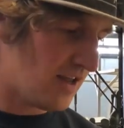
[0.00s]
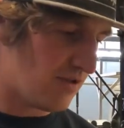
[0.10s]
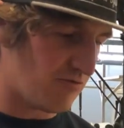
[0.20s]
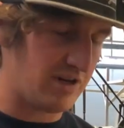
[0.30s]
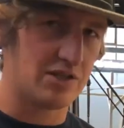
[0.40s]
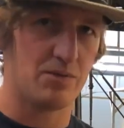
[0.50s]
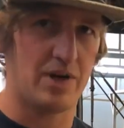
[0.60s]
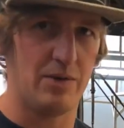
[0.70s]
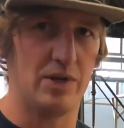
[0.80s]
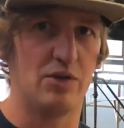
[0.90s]
The reason
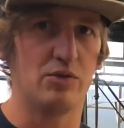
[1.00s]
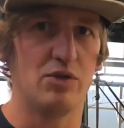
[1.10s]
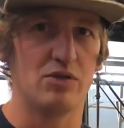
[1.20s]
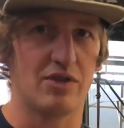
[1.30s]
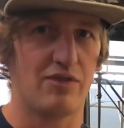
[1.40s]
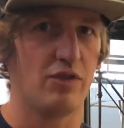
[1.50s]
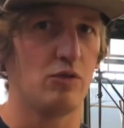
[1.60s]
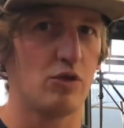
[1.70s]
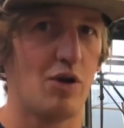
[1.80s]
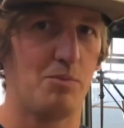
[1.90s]
why we don't use a
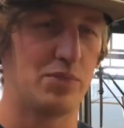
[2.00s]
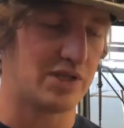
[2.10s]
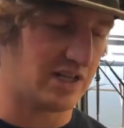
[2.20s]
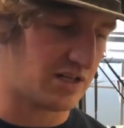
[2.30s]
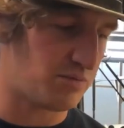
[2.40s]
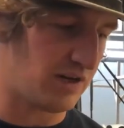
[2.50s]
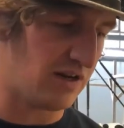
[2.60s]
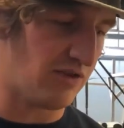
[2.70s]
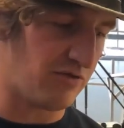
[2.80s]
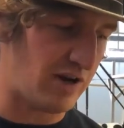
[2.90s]
full composite spring
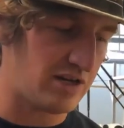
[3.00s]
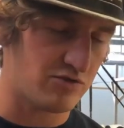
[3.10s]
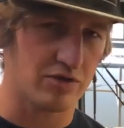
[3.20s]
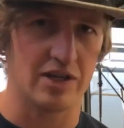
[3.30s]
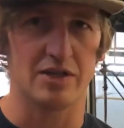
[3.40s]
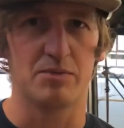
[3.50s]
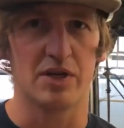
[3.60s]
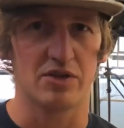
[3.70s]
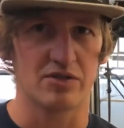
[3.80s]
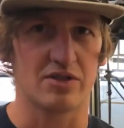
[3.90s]
on the race truck is
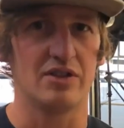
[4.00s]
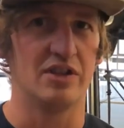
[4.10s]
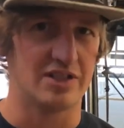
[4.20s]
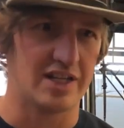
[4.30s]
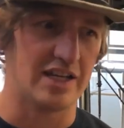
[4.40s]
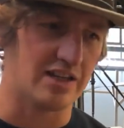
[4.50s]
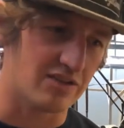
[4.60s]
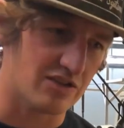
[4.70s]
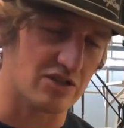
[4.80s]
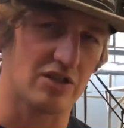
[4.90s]
because you see
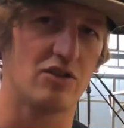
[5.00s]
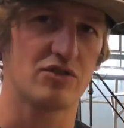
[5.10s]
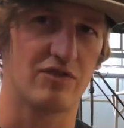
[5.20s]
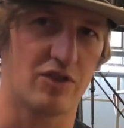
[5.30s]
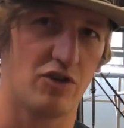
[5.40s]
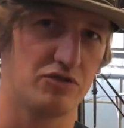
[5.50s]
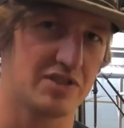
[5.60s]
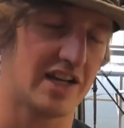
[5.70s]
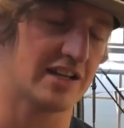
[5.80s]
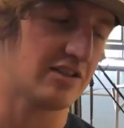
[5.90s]
there's lots of
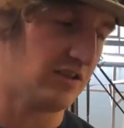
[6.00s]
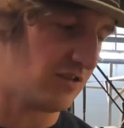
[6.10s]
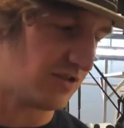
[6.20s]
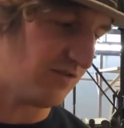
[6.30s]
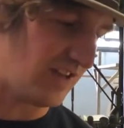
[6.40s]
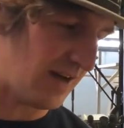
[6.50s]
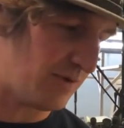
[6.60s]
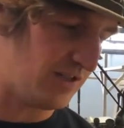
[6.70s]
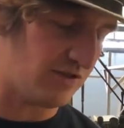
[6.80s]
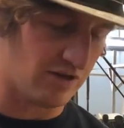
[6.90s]
contact and lots of
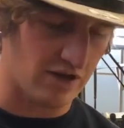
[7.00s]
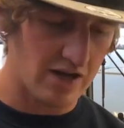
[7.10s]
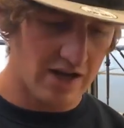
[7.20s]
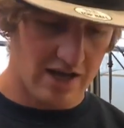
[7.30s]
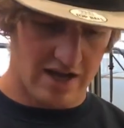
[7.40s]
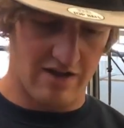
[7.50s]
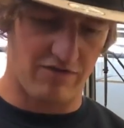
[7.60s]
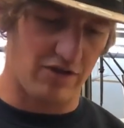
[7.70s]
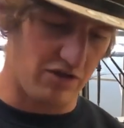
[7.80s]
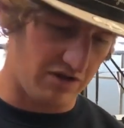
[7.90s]
damage, and
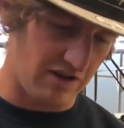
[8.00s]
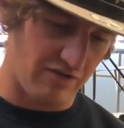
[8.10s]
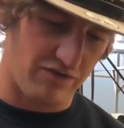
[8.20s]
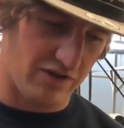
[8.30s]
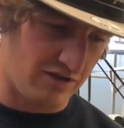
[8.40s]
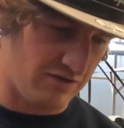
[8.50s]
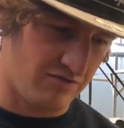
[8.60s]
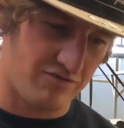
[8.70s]
if you